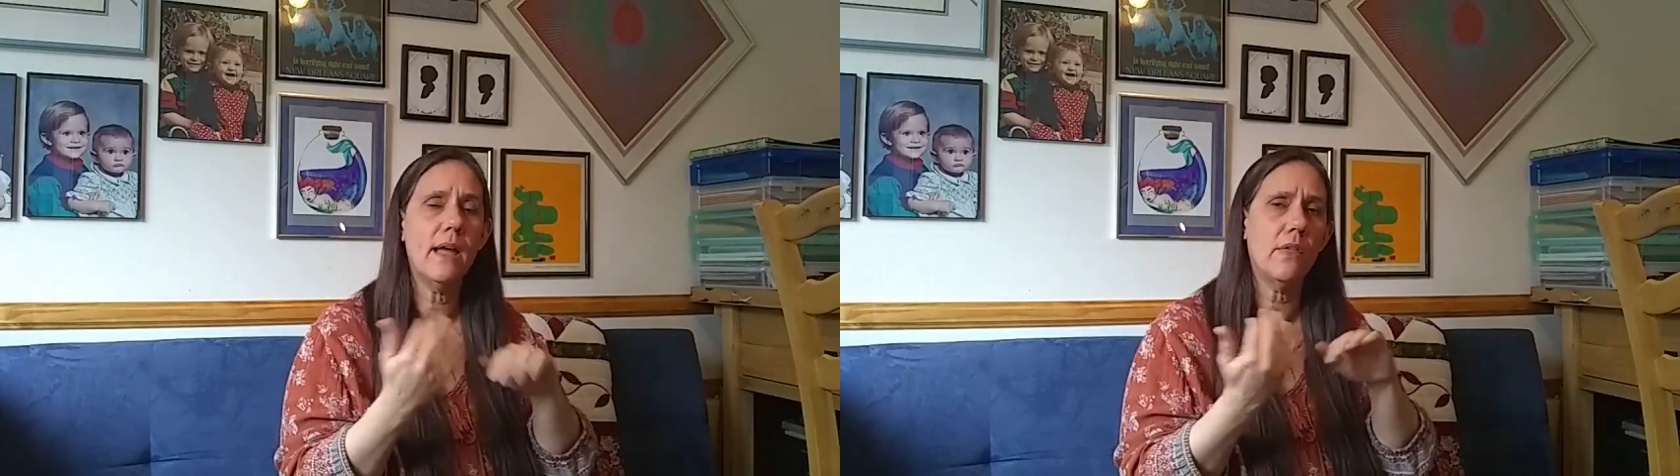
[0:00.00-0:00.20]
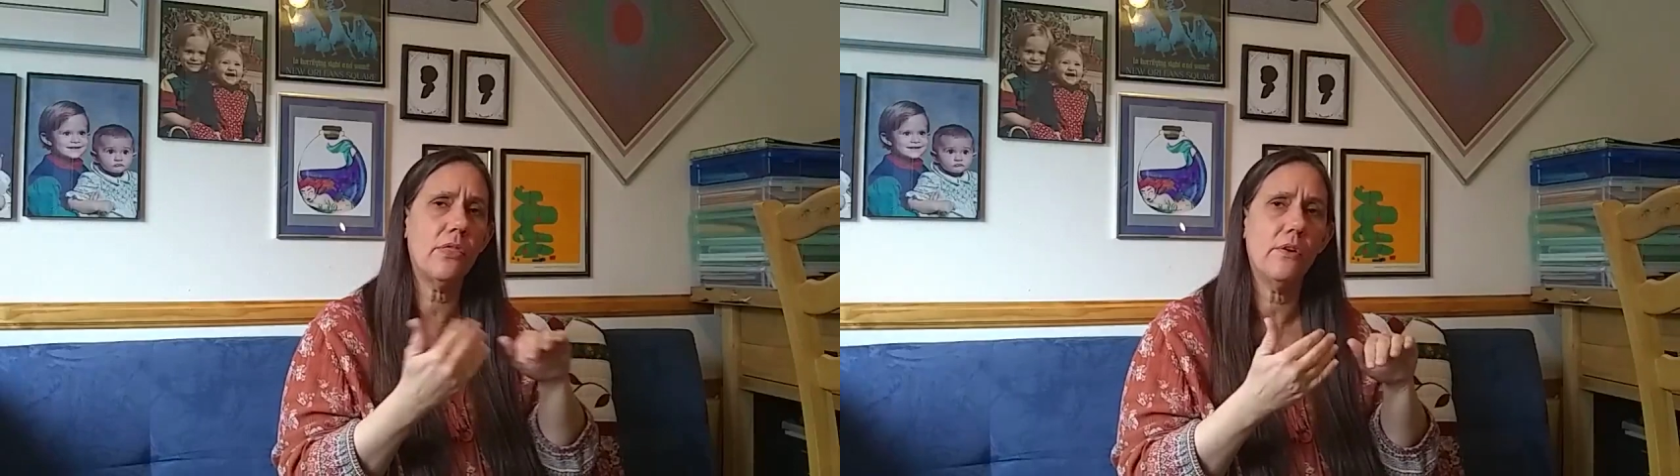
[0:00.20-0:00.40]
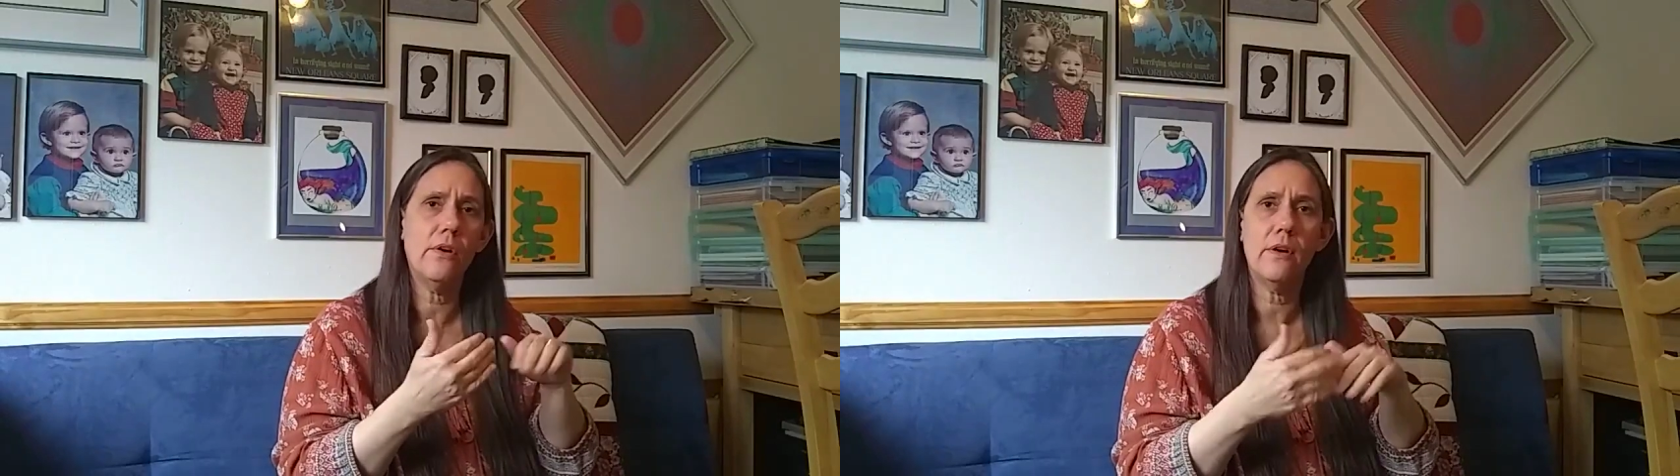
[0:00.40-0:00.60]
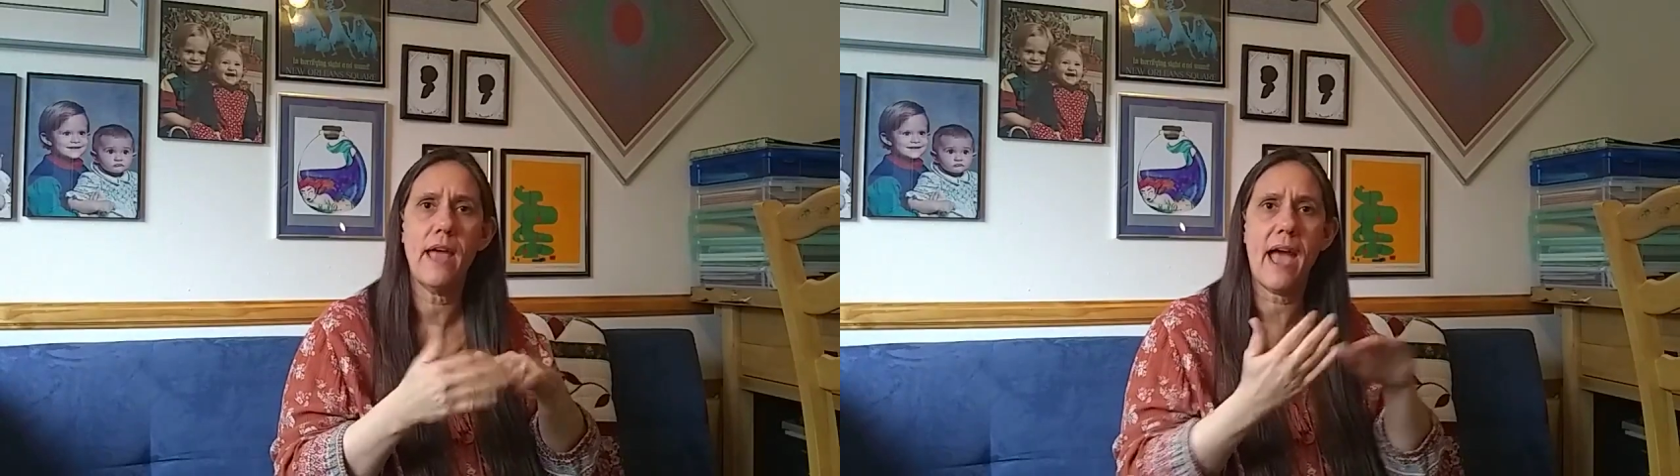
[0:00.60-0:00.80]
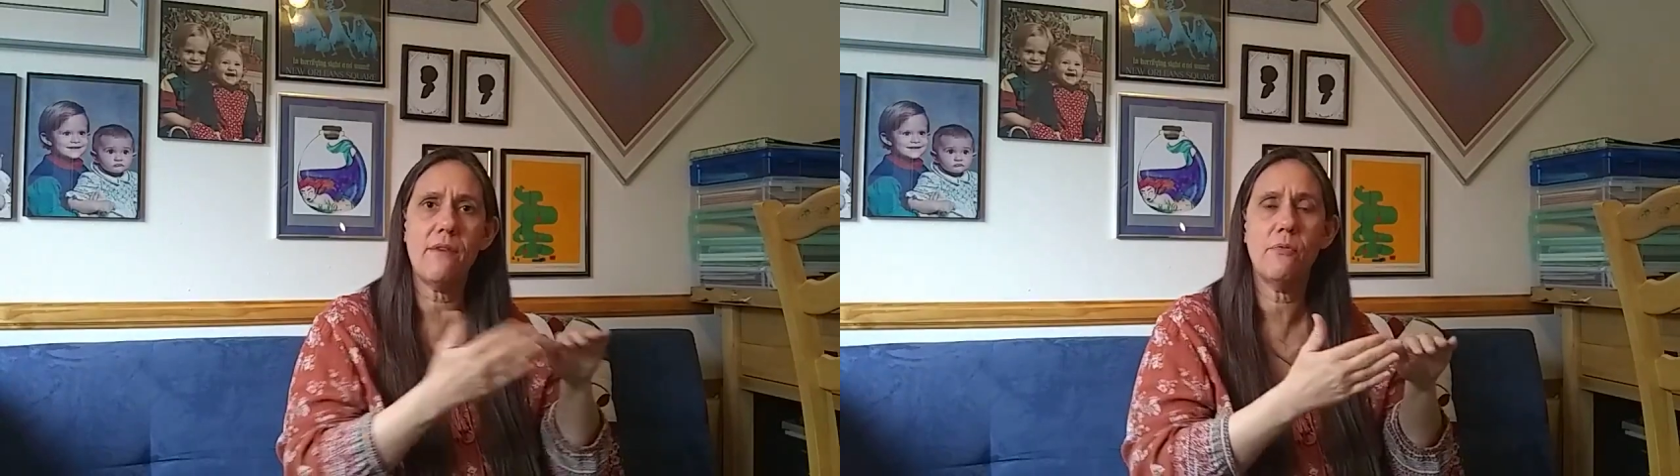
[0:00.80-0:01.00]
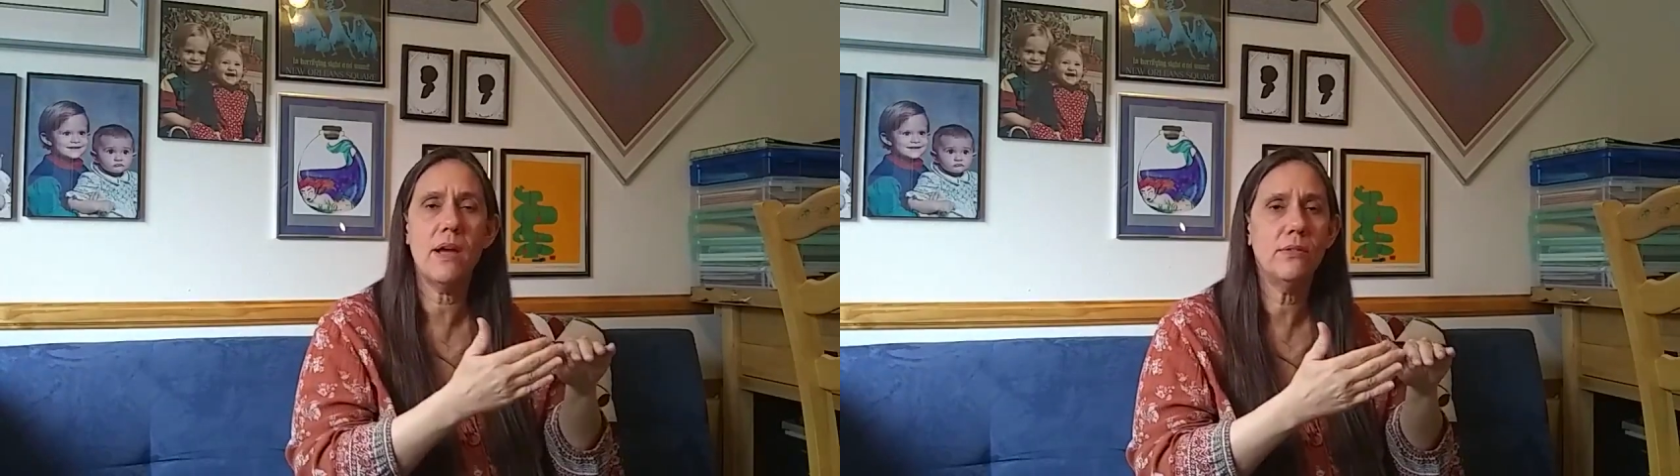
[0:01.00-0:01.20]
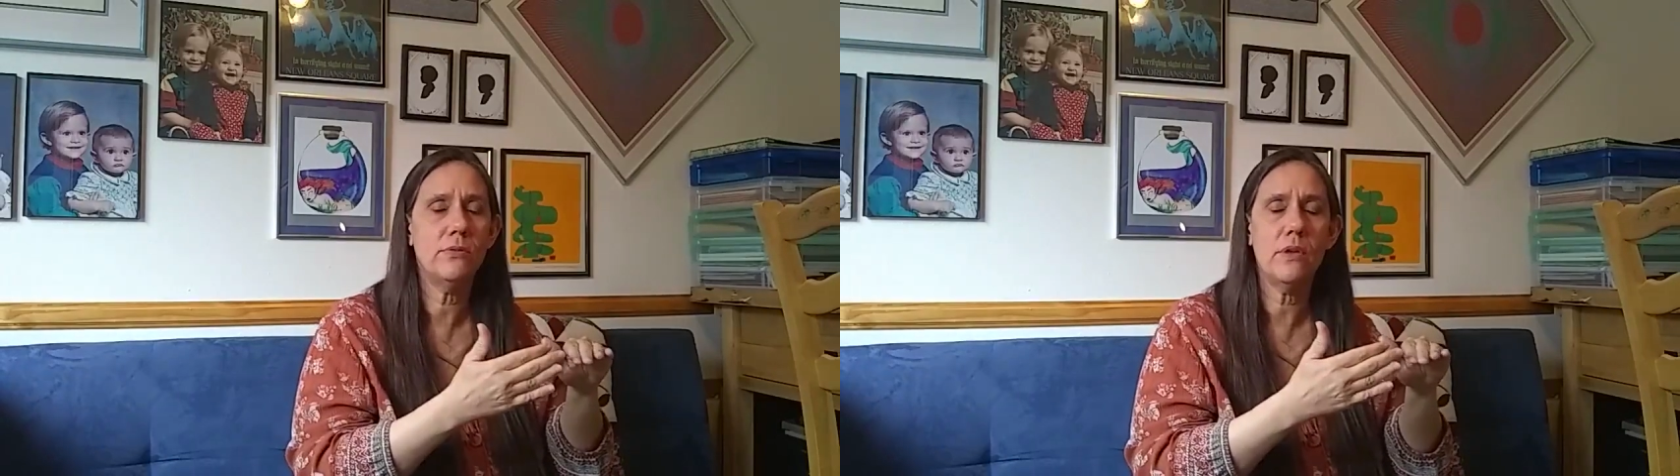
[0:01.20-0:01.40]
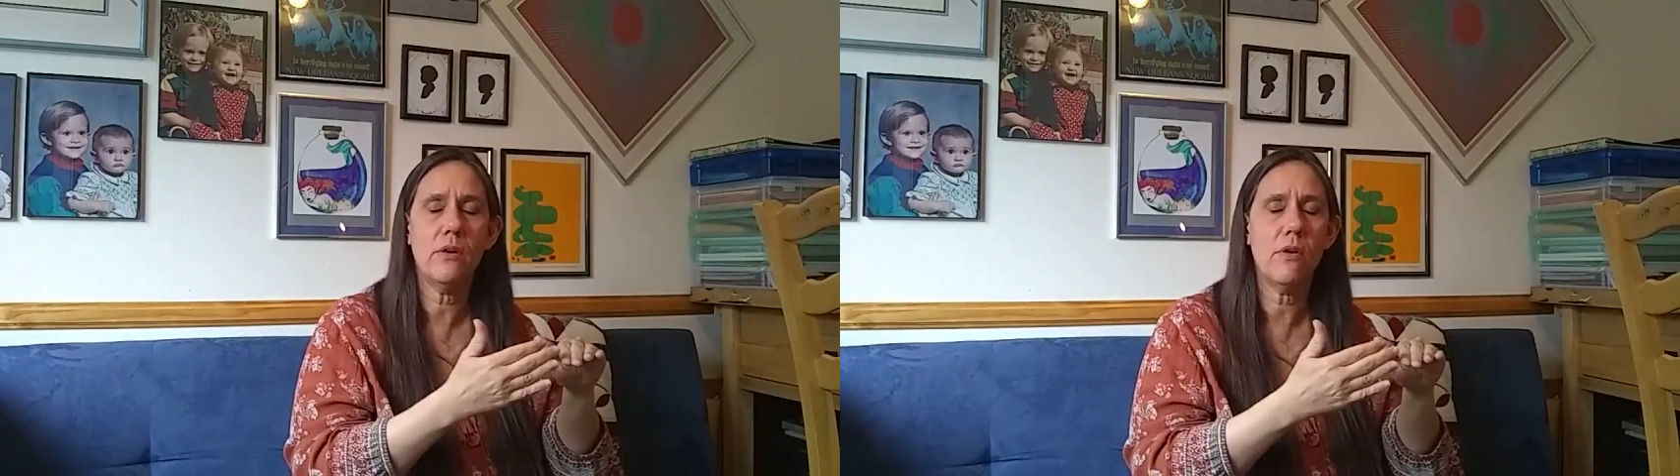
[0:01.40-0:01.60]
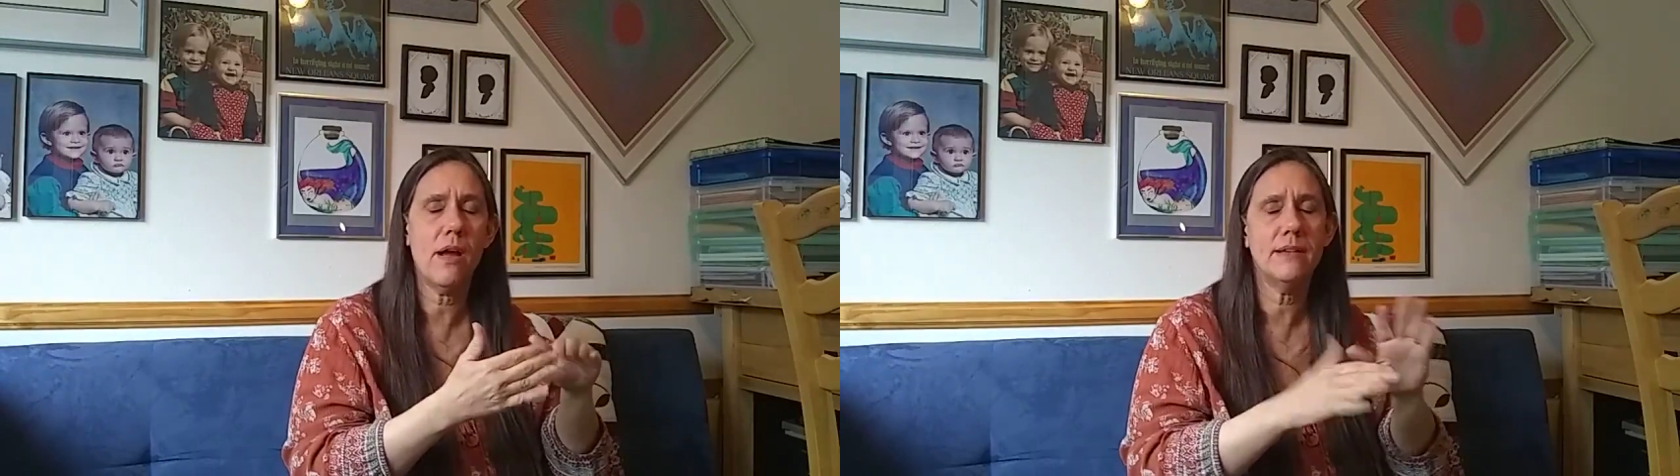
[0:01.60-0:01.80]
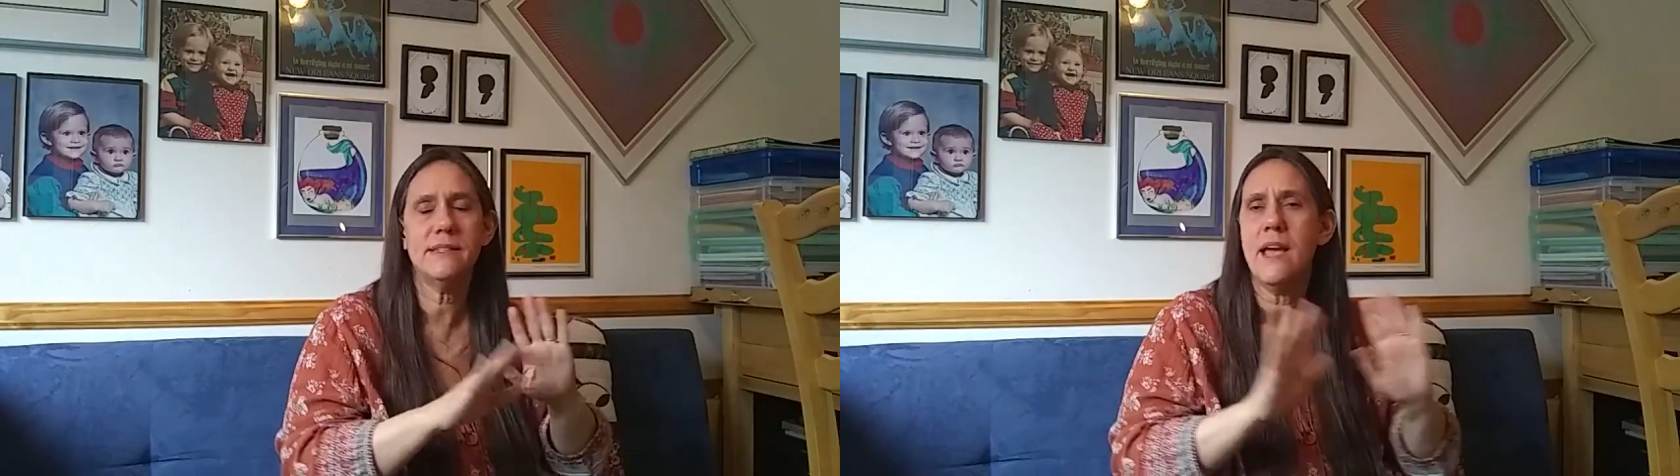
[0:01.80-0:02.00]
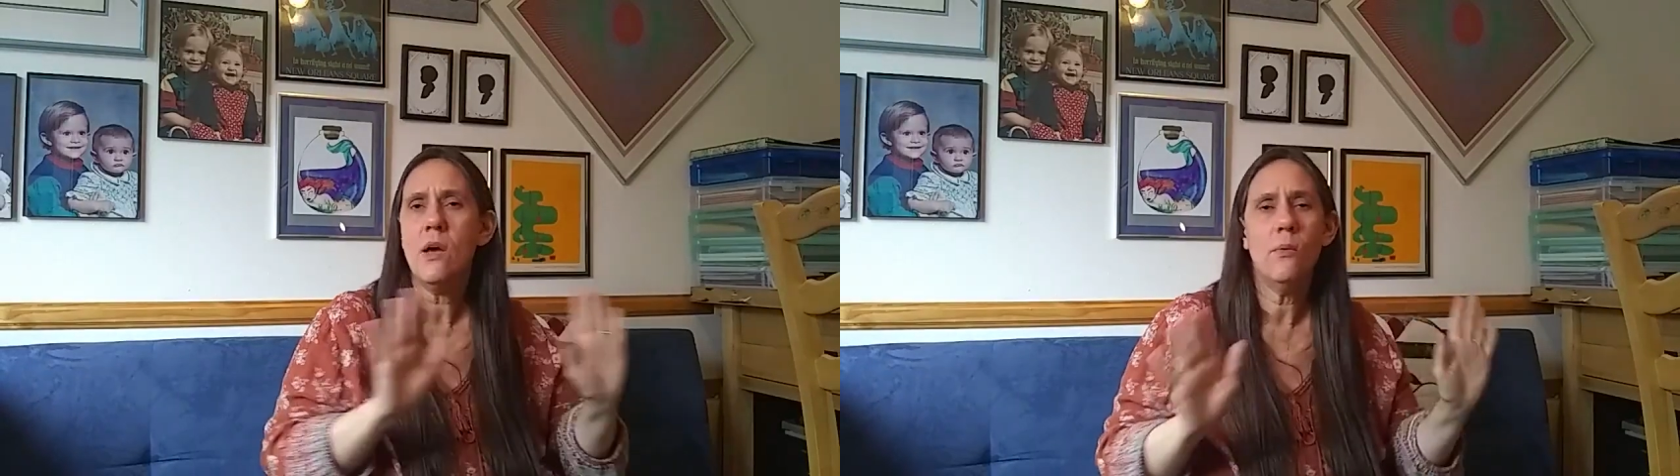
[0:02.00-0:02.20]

a third, halfway across,